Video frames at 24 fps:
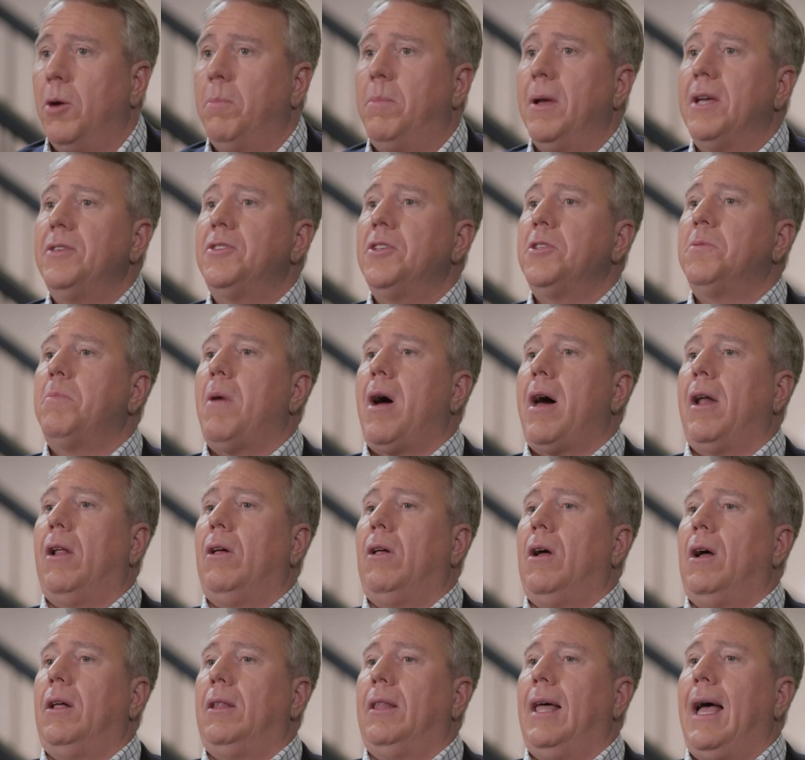business
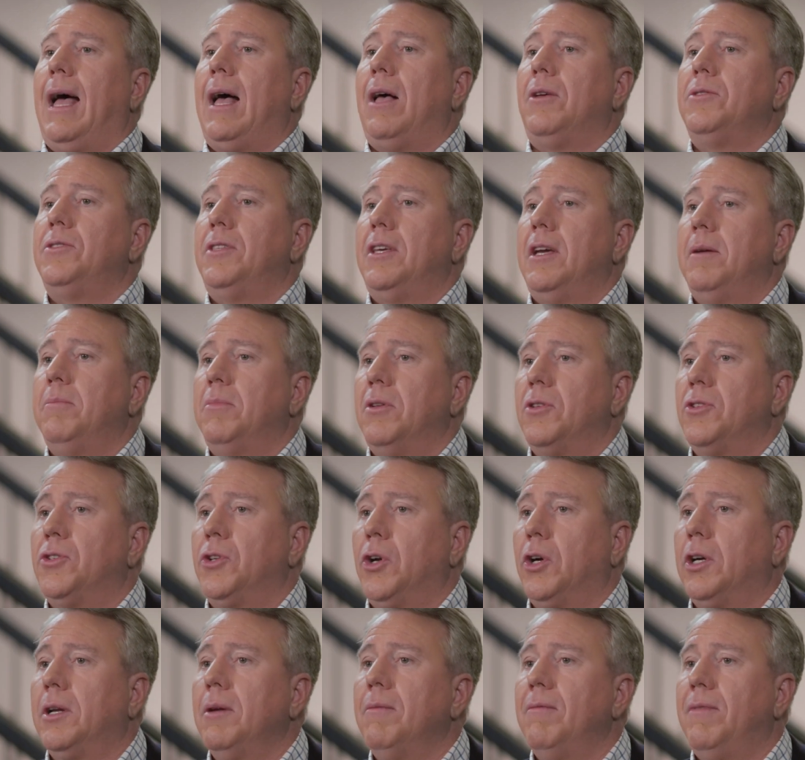model allows them to
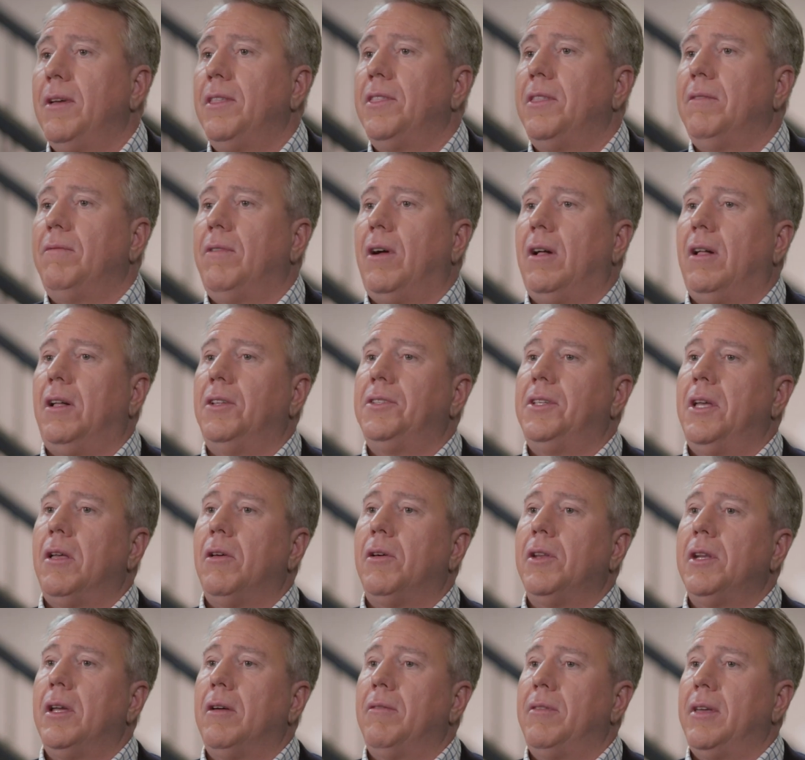circumvent the
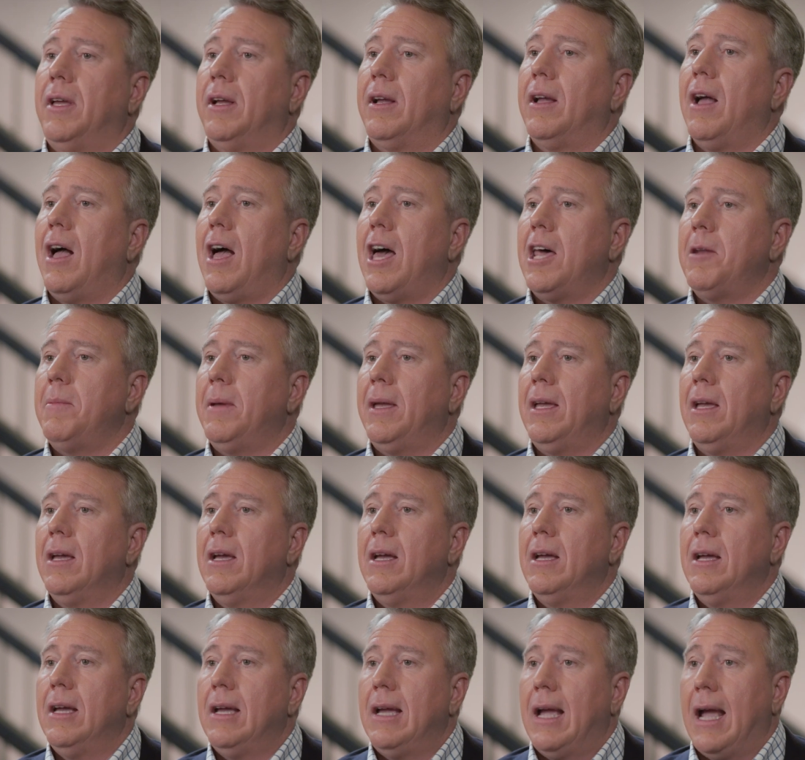volatility of the economy
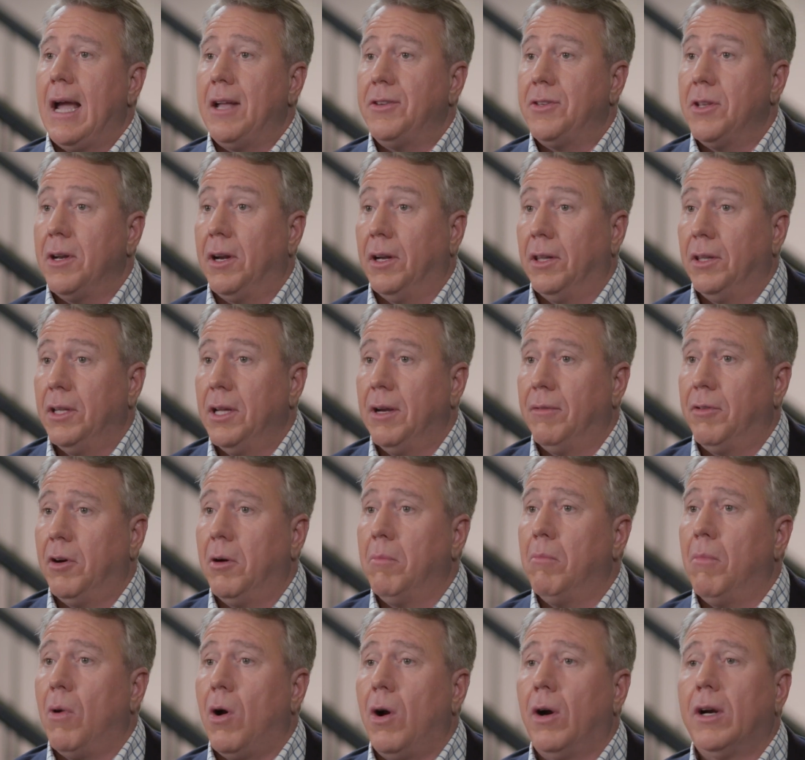and to deliver
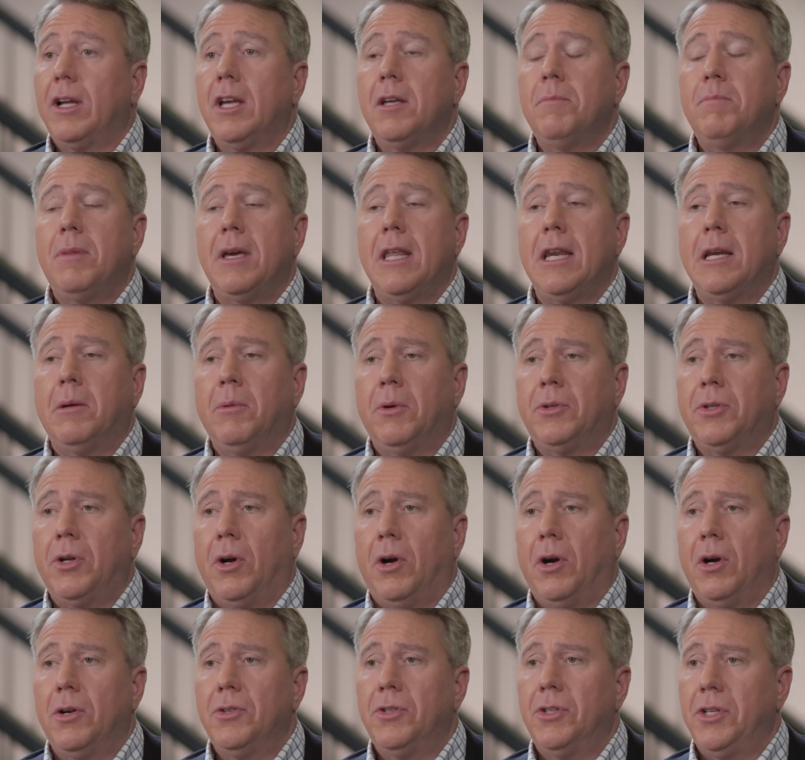market-beating
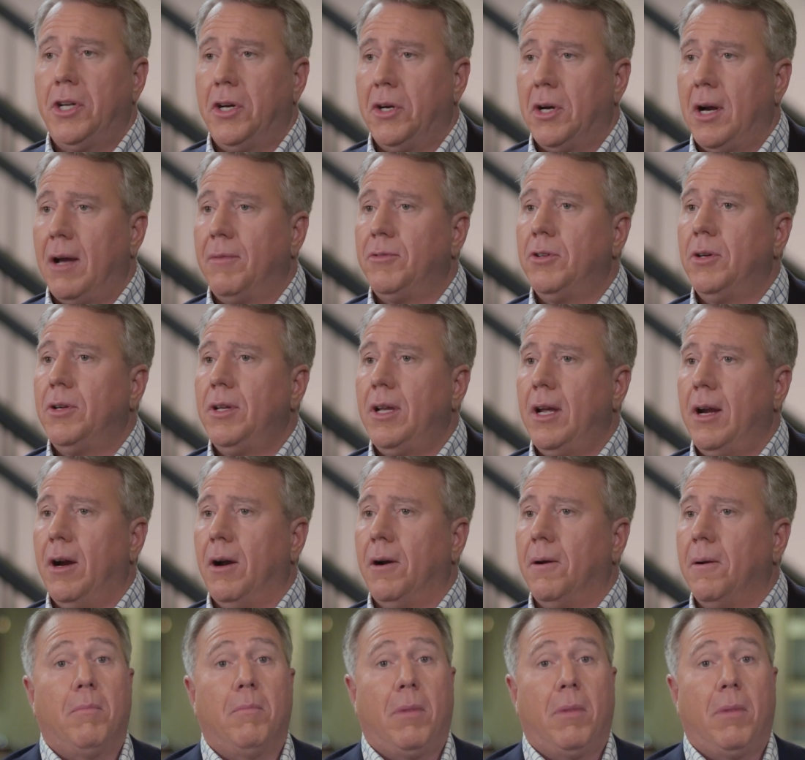returns year after year.